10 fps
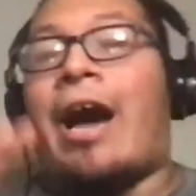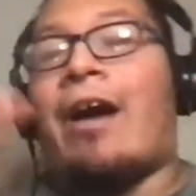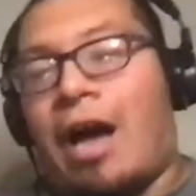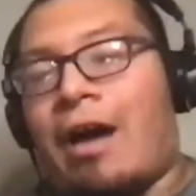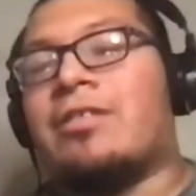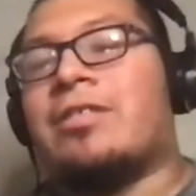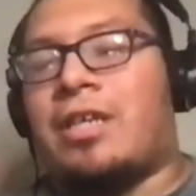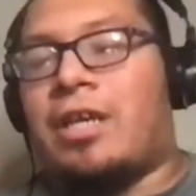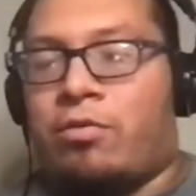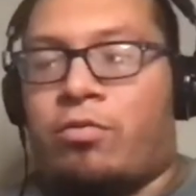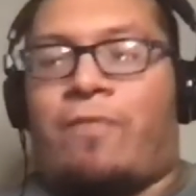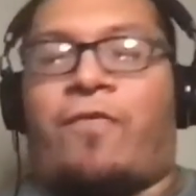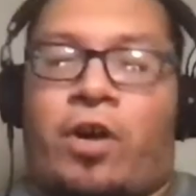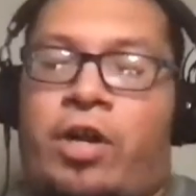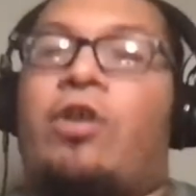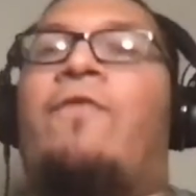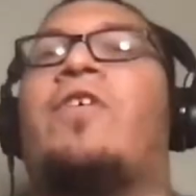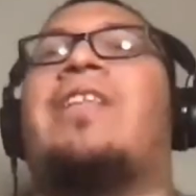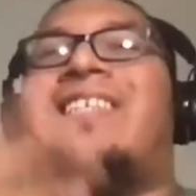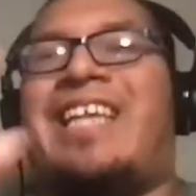I was going to refer to you
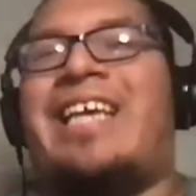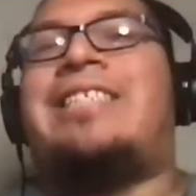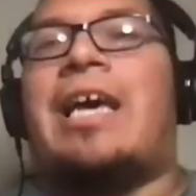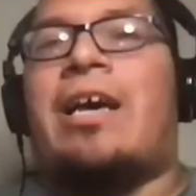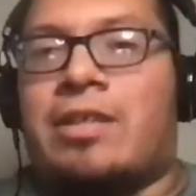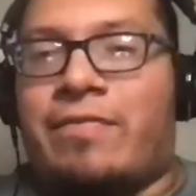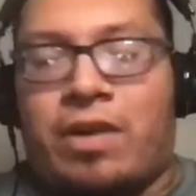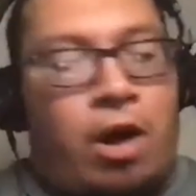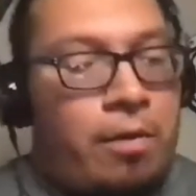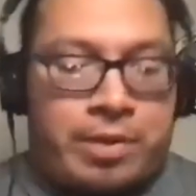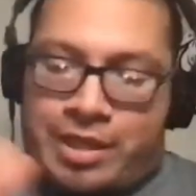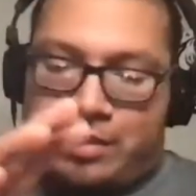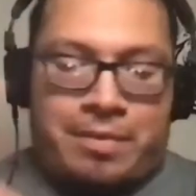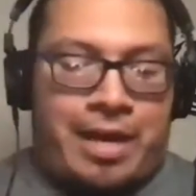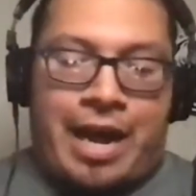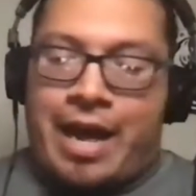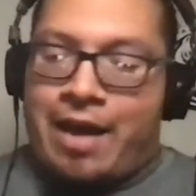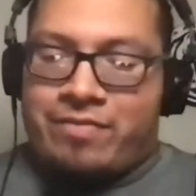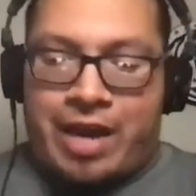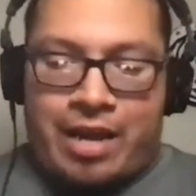for the details of it all because, man, I
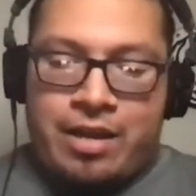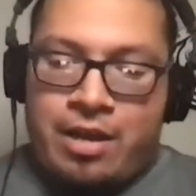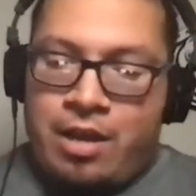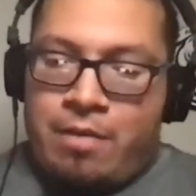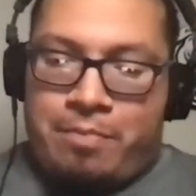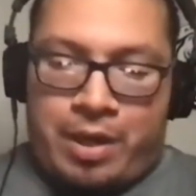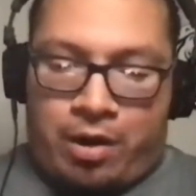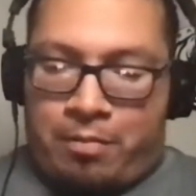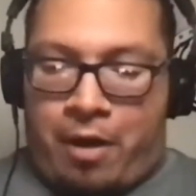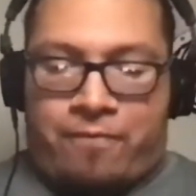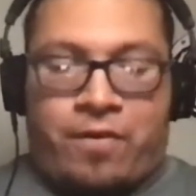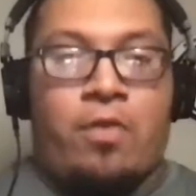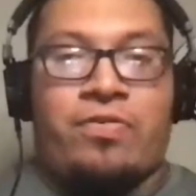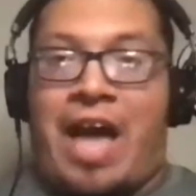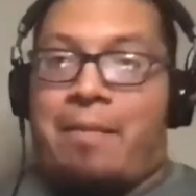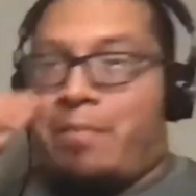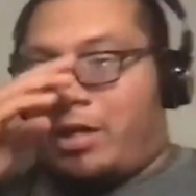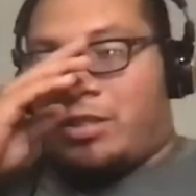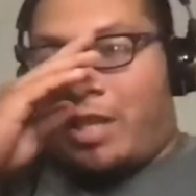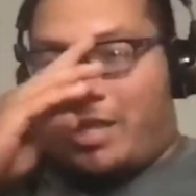have not been on my phone that
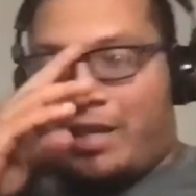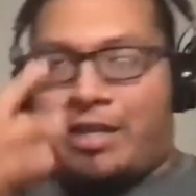much lately.